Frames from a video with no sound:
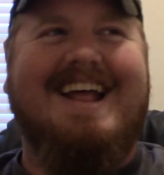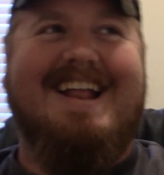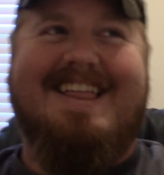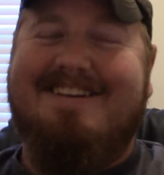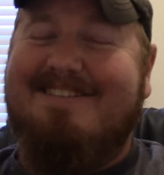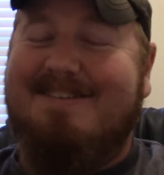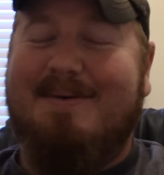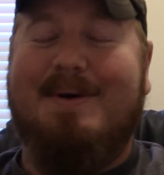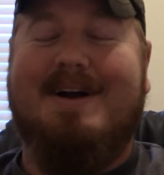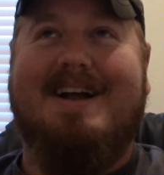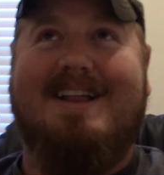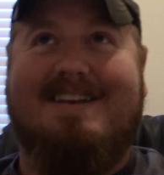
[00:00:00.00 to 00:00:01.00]
There
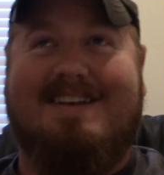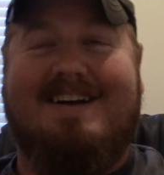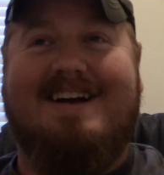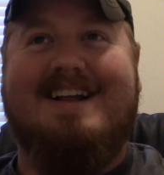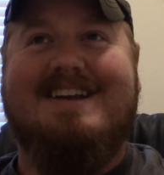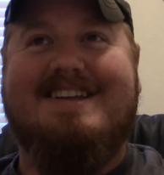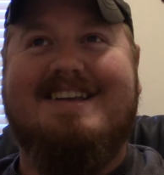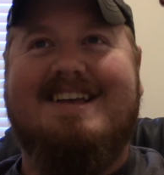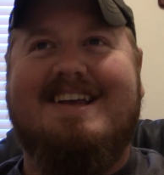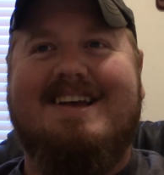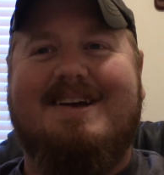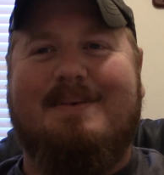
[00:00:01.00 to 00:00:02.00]
were a lot
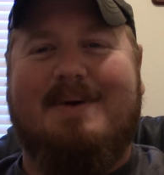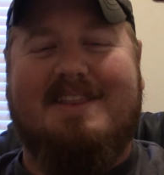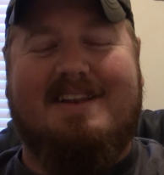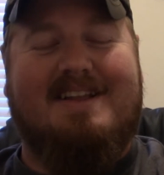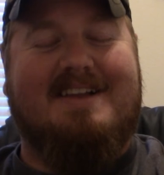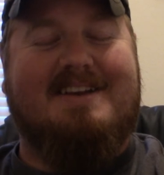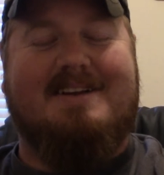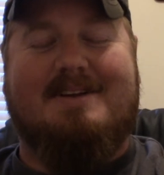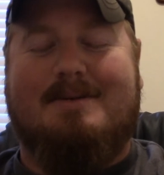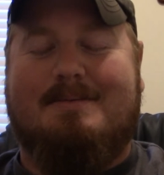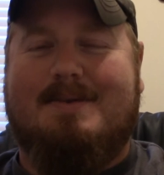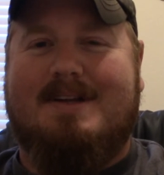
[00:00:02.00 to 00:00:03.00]
with a lot of
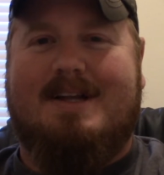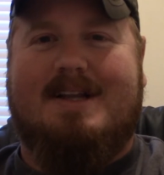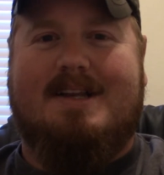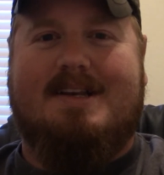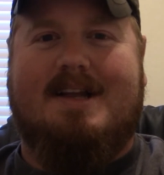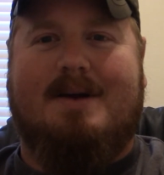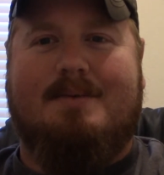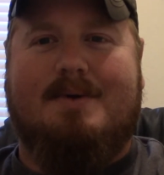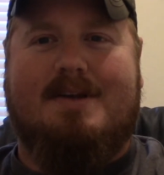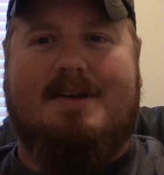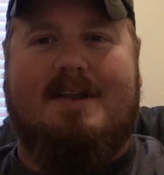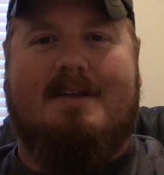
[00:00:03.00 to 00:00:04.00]
help, and I
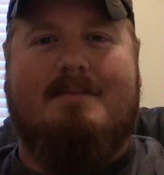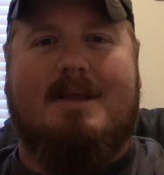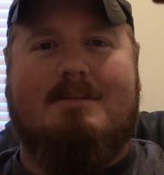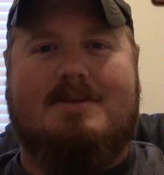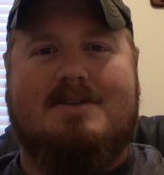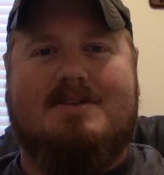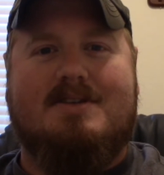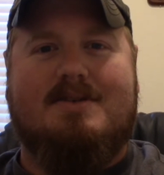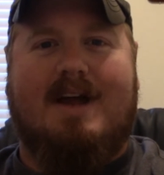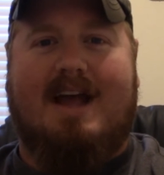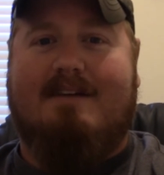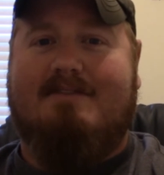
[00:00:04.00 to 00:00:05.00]
wouldn't have been able to
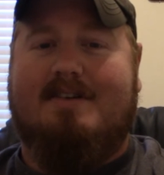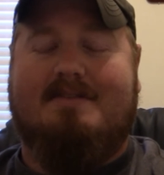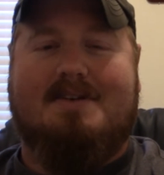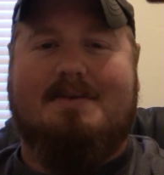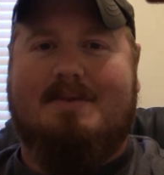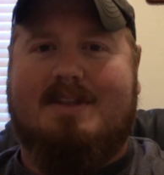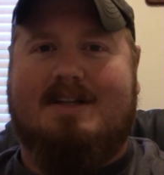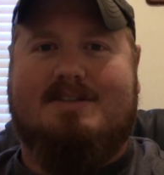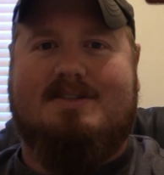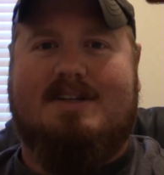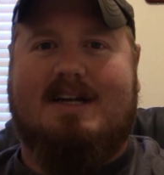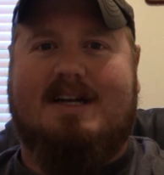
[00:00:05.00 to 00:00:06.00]
do half of it
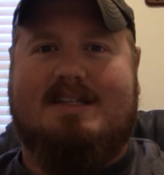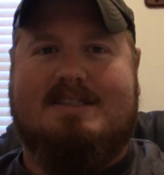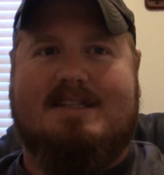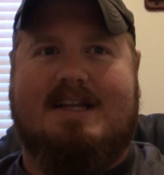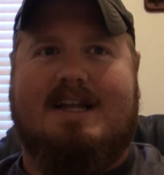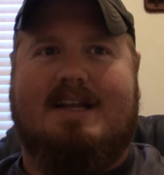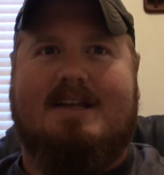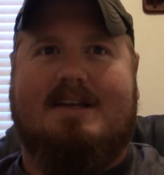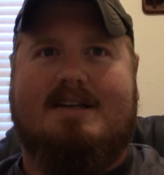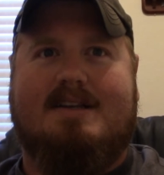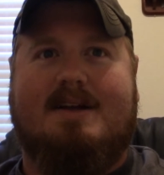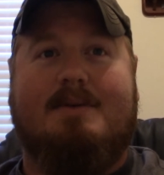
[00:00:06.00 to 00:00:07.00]
without you guys.
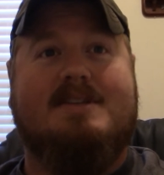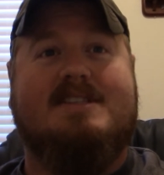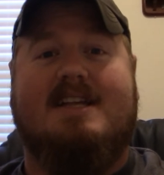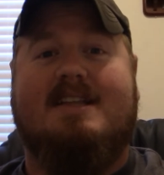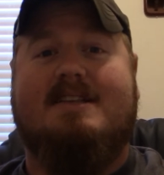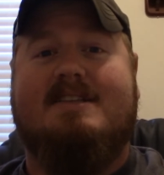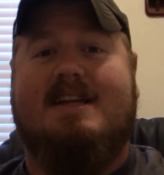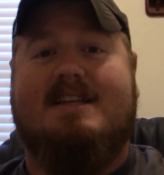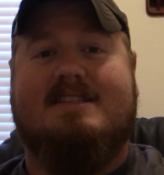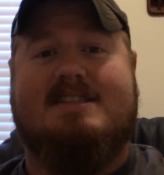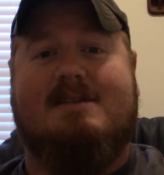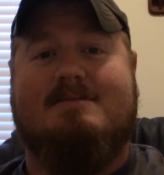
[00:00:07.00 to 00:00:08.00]
And I want to say, take
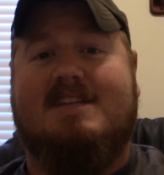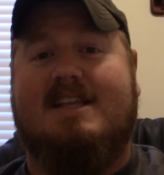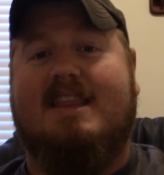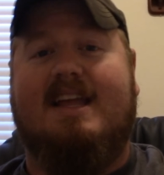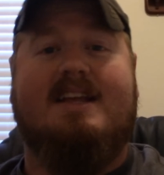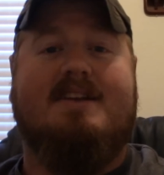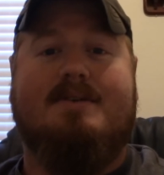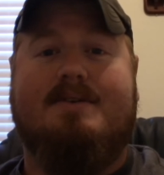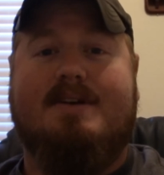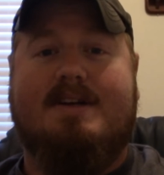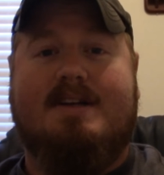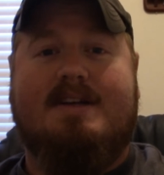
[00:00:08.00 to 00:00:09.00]
this time to say thank you
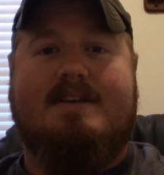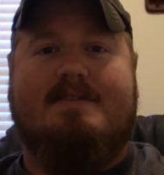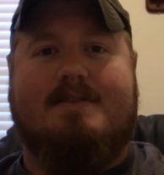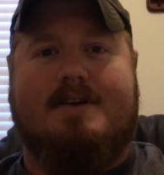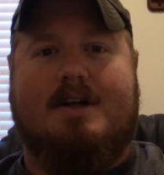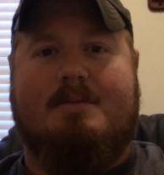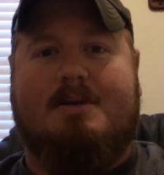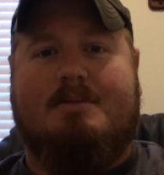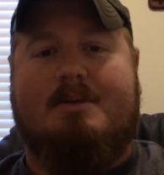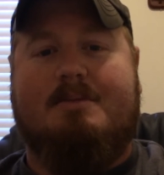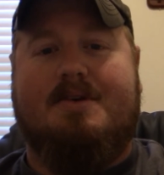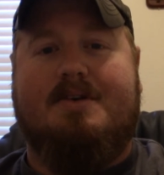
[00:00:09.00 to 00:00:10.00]
for helping
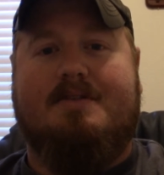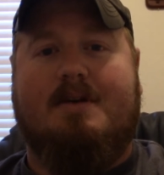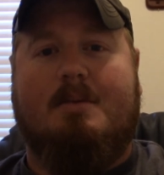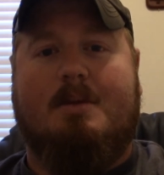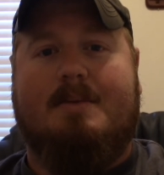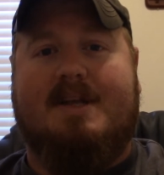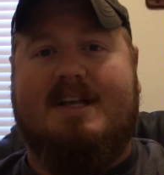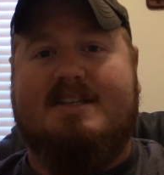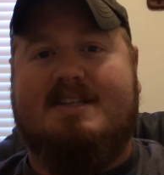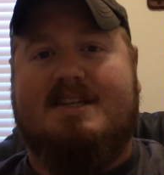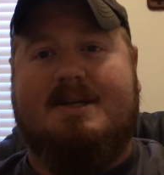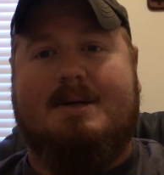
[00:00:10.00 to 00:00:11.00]
me move, helping me get
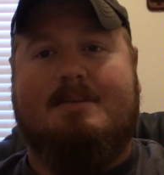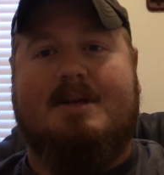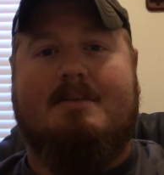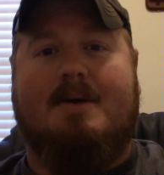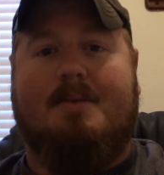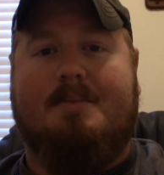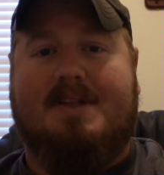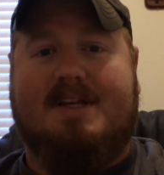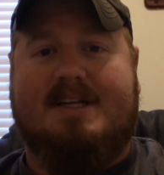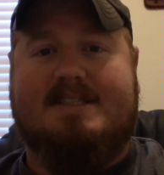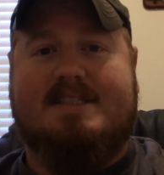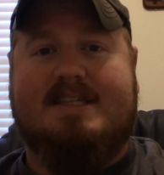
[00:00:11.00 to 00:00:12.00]
set up, get my own
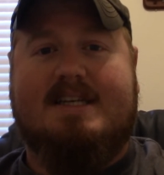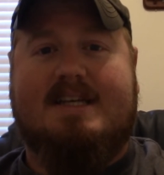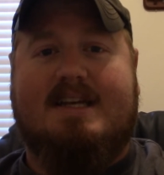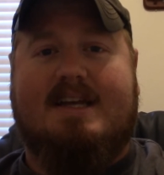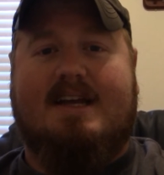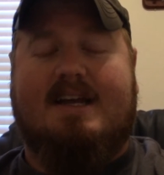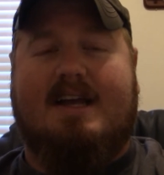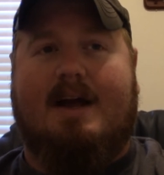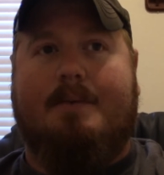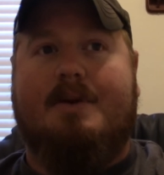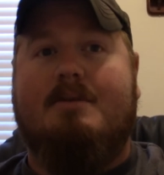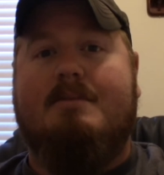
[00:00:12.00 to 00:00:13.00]
place.
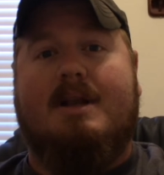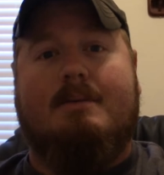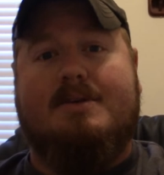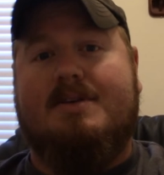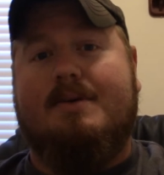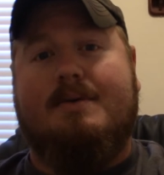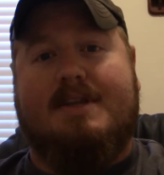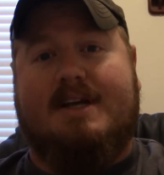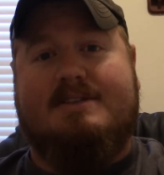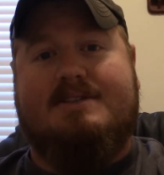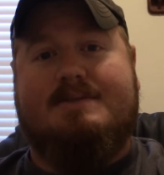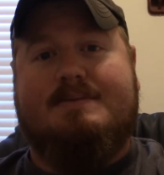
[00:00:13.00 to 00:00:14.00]
I wouldn't have been able to do it
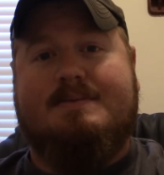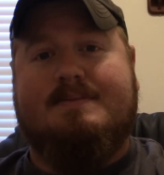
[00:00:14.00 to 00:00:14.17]
without you.